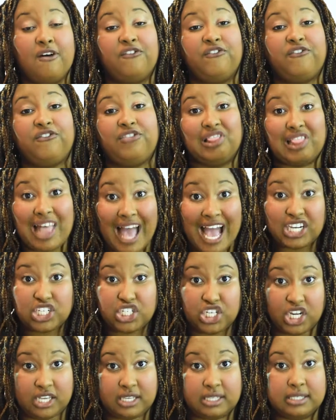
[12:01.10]

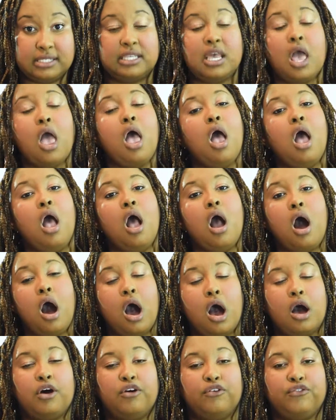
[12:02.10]
flashes
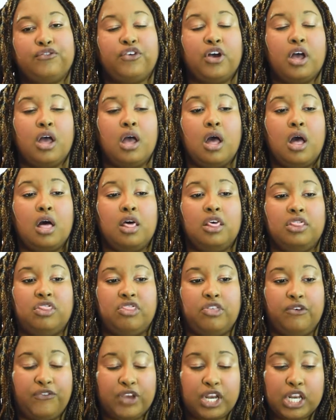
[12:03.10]
of
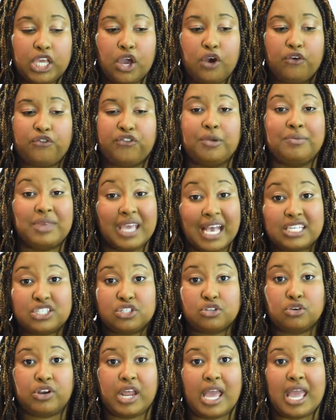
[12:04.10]
the video from
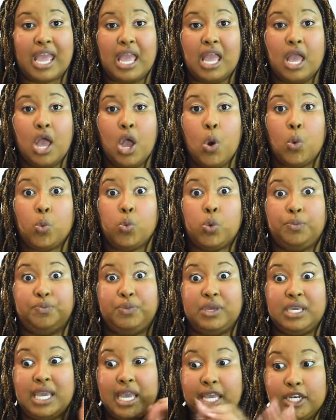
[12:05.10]
yesterday would
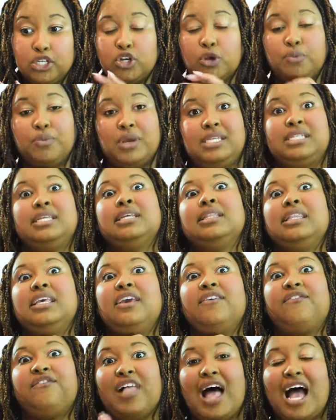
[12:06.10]
be intermittently
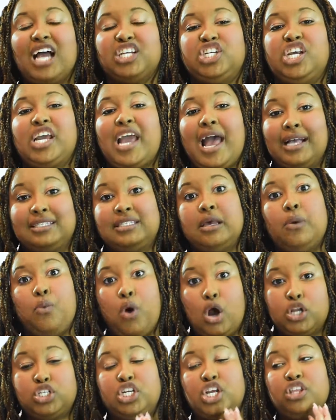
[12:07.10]
flashing as I'm
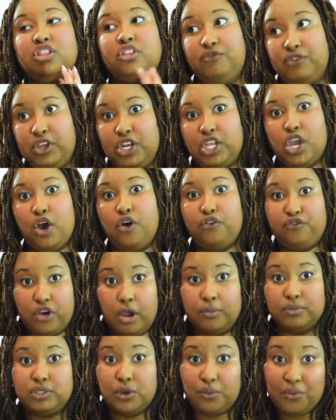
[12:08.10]
watching the video
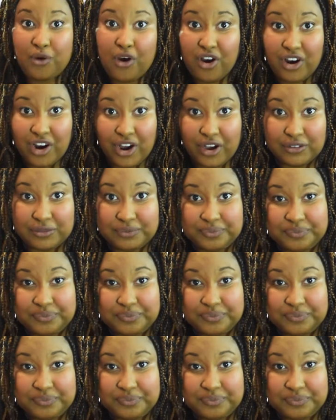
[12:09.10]
from tomorrow.